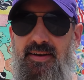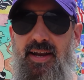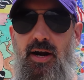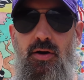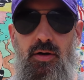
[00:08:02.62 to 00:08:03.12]

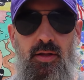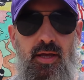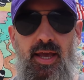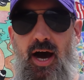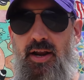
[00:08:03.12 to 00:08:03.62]
Daryl
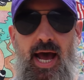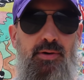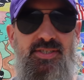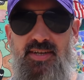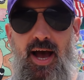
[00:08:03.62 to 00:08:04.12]
on
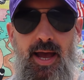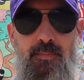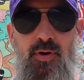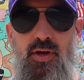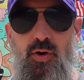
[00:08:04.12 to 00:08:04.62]
how his
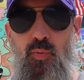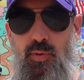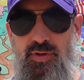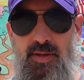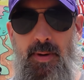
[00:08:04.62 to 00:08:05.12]
time
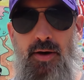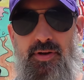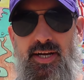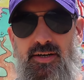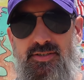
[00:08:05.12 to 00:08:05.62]
went with the
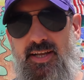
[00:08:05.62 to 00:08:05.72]
Mountaineers.